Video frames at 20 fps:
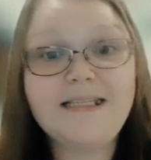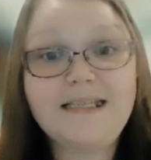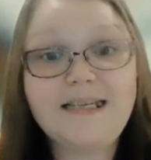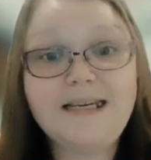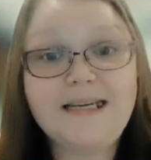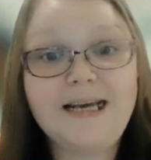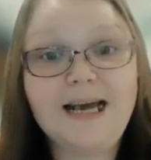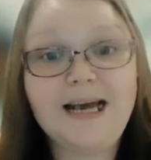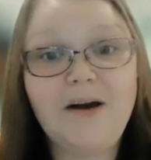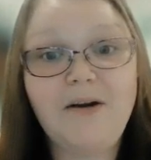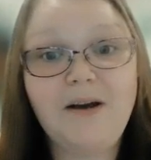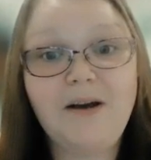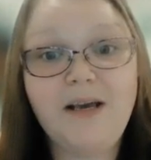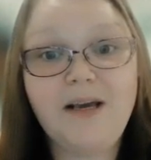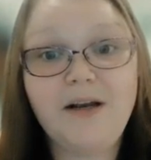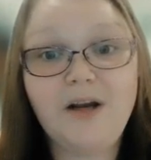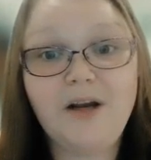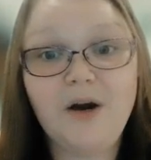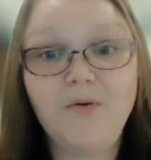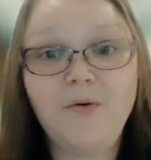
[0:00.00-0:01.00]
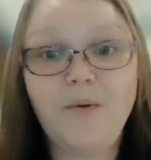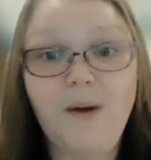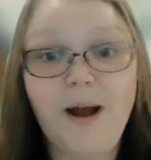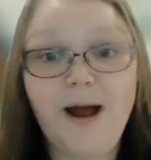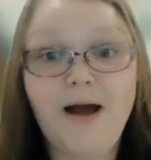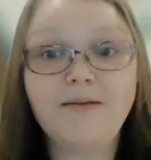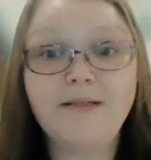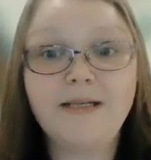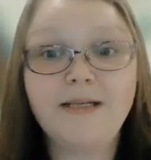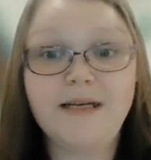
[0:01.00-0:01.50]
see how he could go
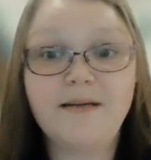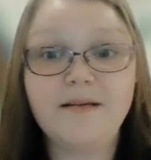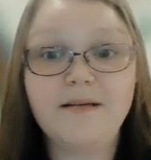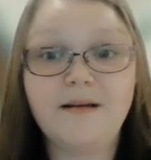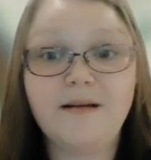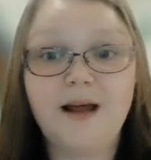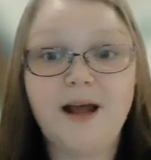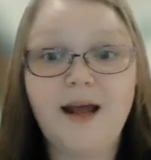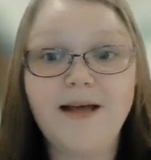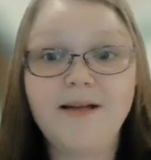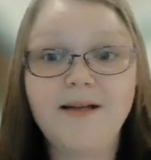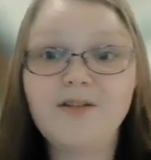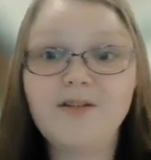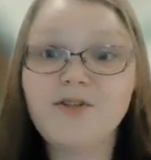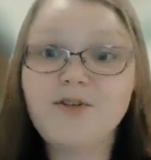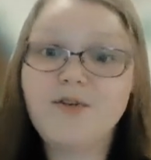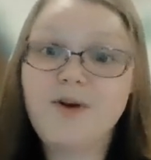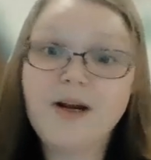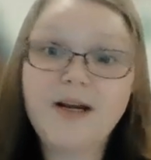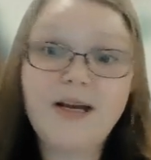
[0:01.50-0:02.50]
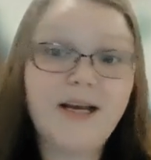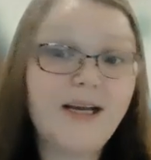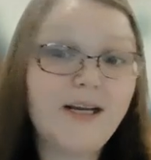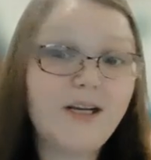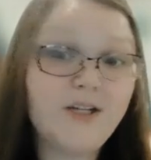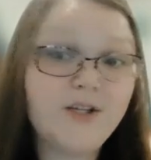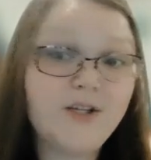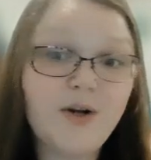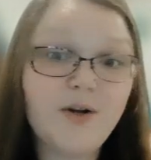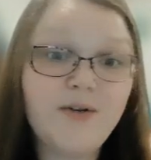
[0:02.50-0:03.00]
around it, and shrugging
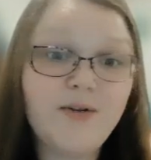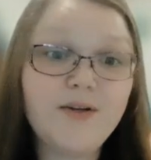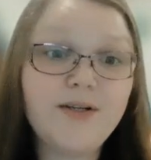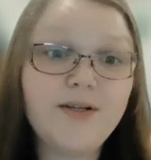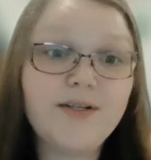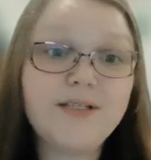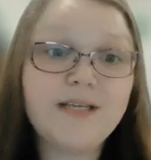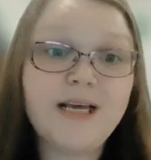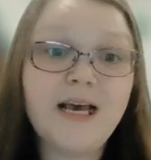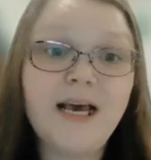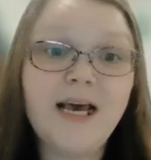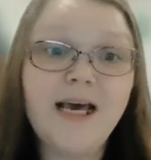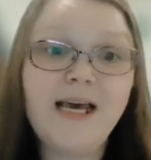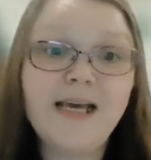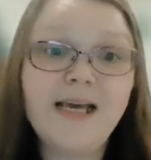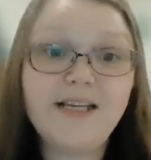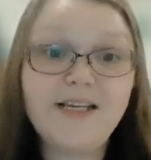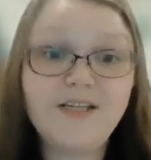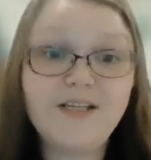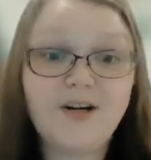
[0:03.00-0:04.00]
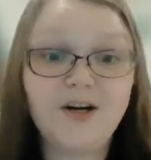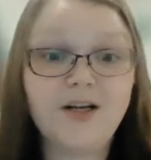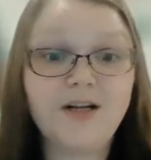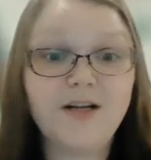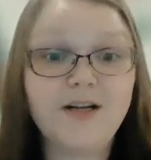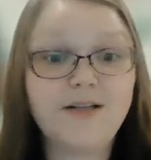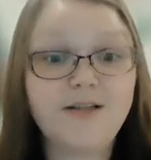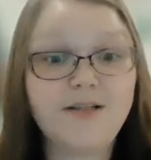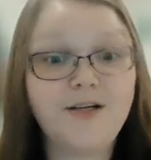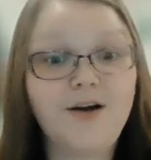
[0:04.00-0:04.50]
his shoulders, he
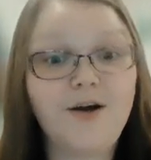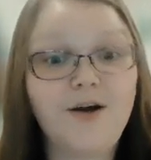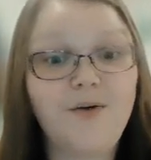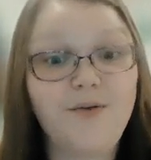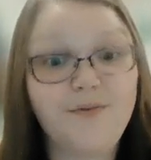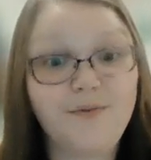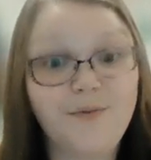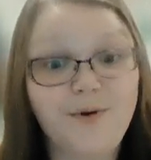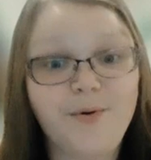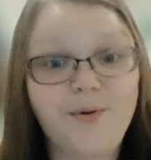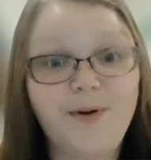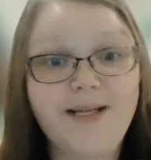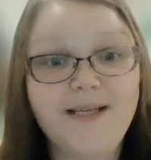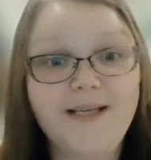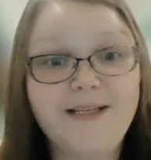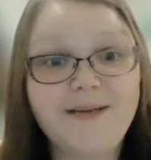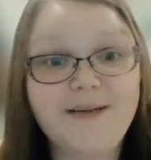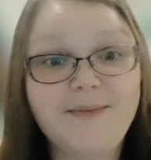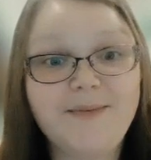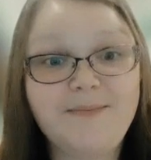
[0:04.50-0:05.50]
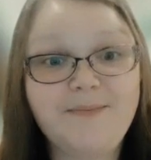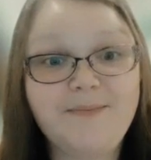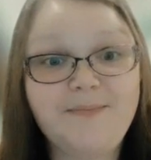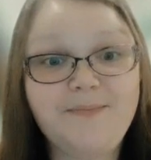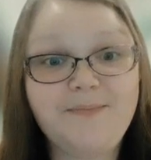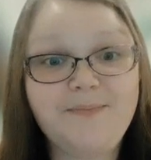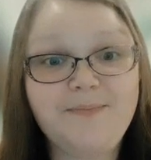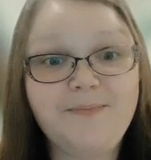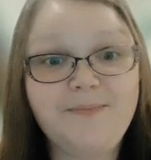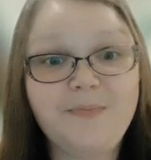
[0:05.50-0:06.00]
started to go through it.
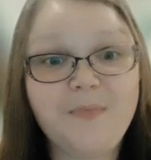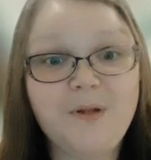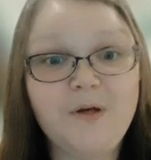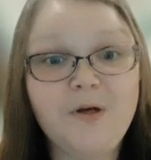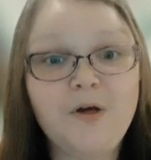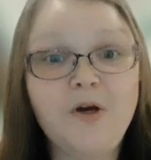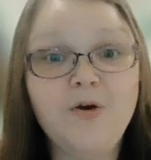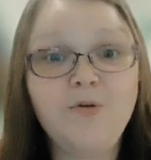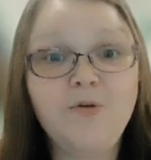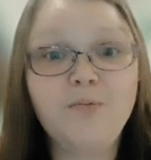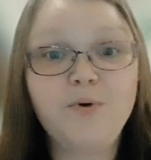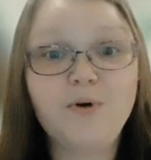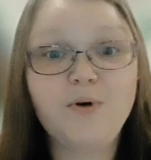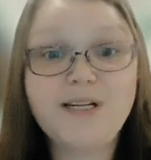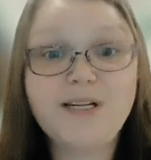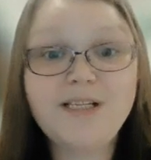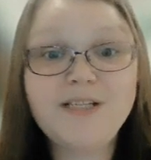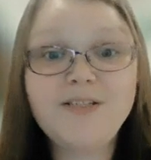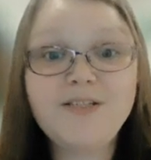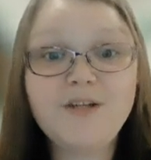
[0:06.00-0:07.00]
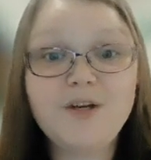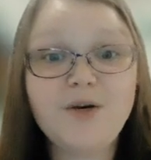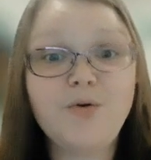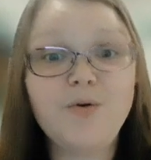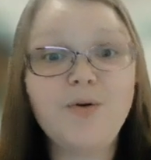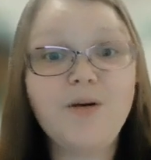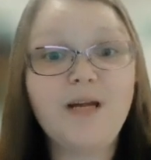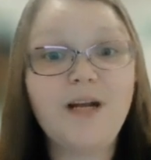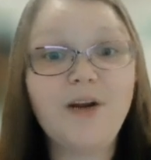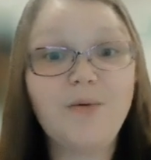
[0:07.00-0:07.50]
Pretty
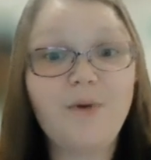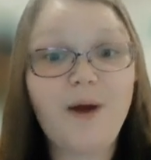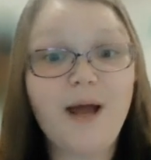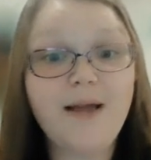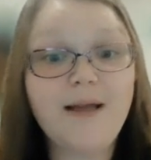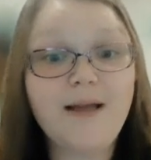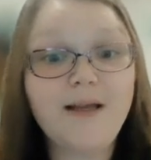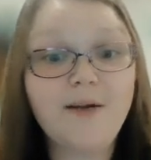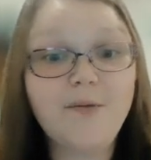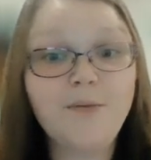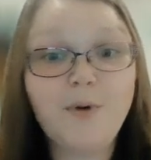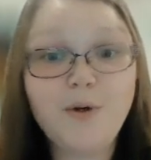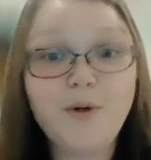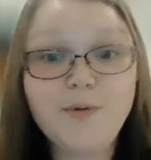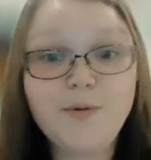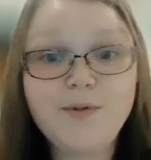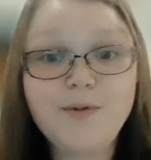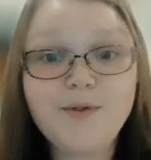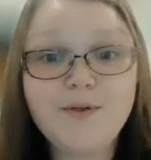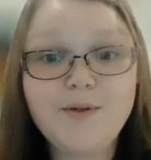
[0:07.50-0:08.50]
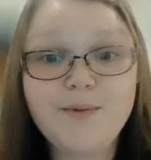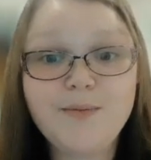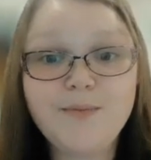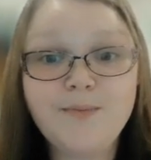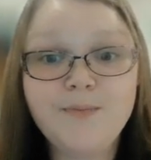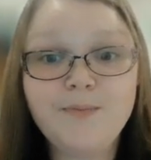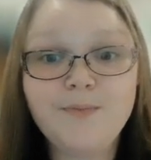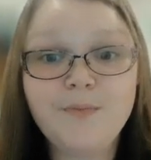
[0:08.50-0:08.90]
soon, he ran into Moose,